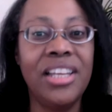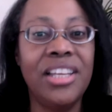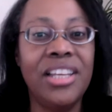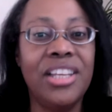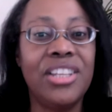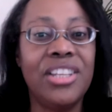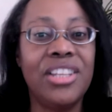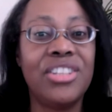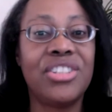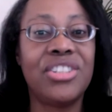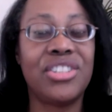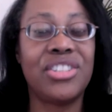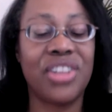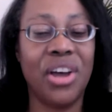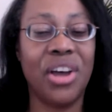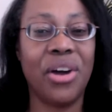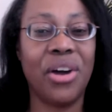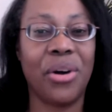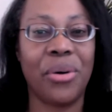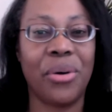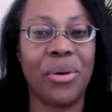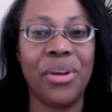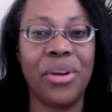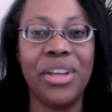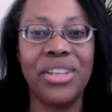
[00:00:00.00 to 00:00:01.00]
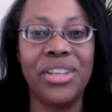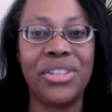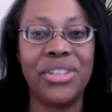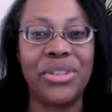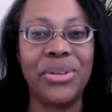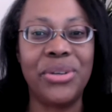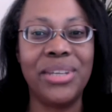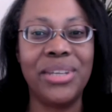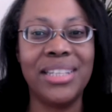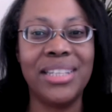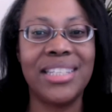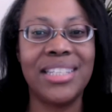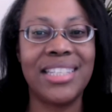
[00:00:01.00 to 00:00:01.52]
So, you
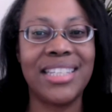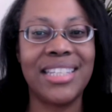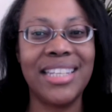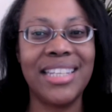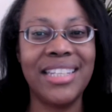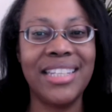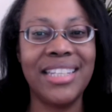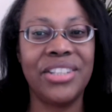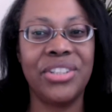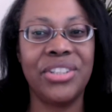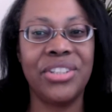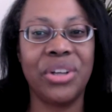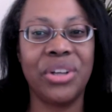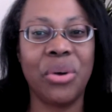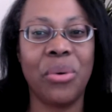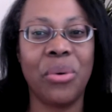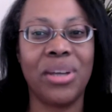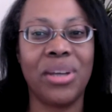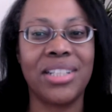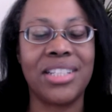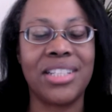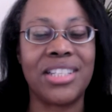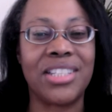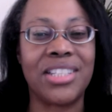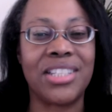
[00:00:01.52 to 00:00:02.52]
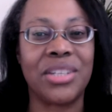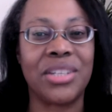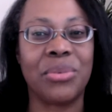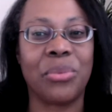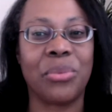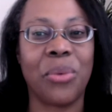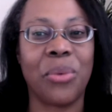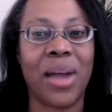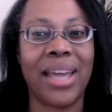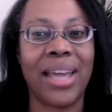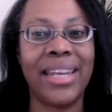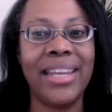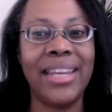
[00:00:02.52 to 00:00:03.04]
can send in your questions in
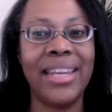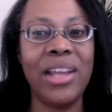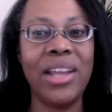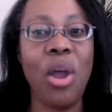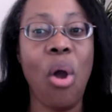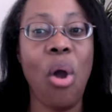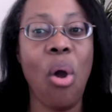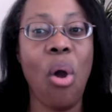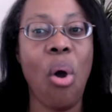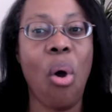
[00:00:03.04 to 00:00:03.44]
writing